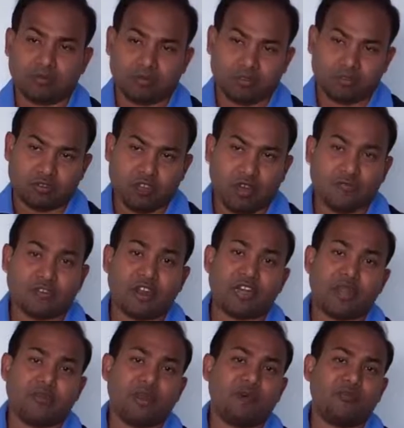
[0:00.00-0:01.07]
software
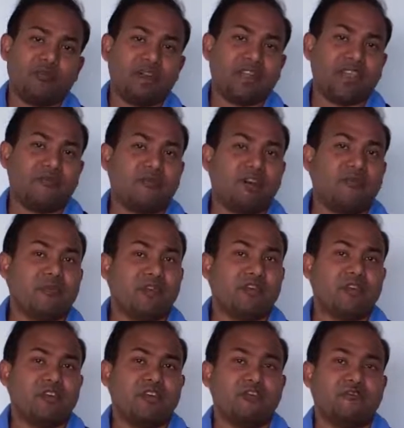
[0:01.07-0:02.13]
development environment
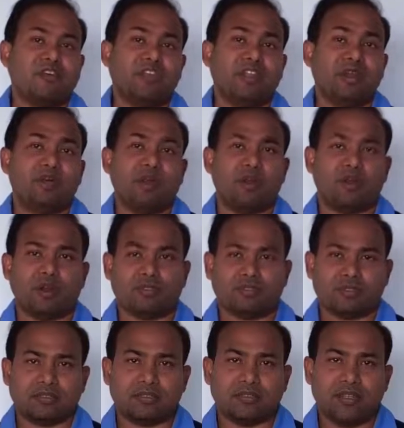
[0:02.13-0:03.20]
for the
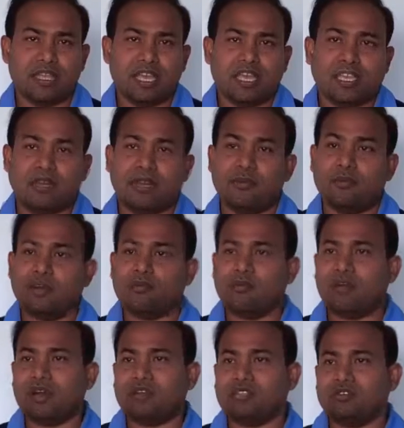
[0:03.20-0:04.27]
developers. The
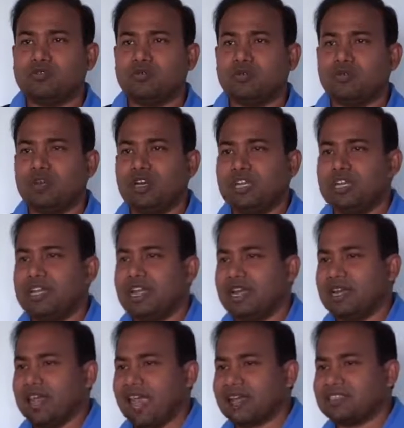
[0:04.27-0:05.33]
developers will
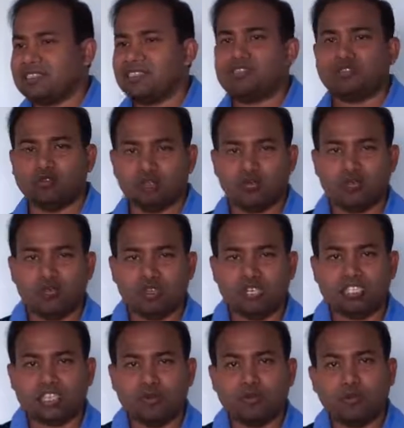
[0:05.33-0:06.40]
get access to
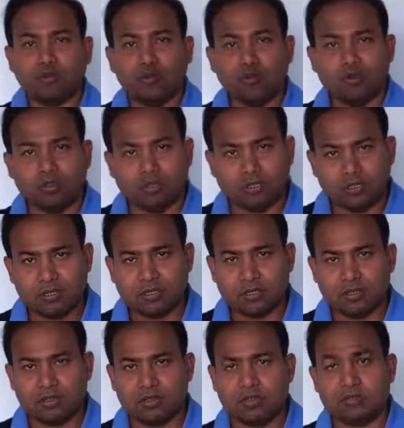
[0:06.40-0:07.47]
some tools,
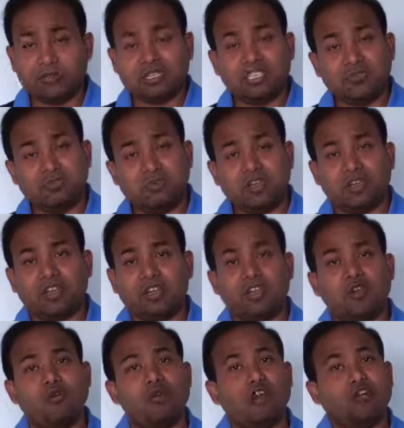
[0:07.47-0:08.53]
specific
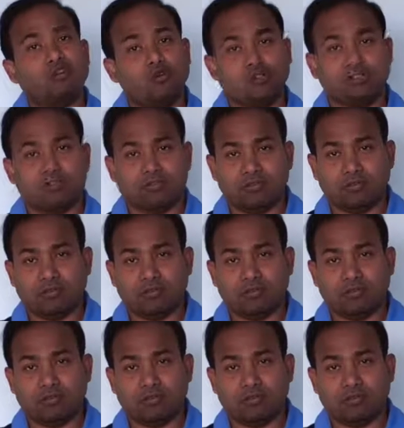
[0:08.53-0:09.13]
required tools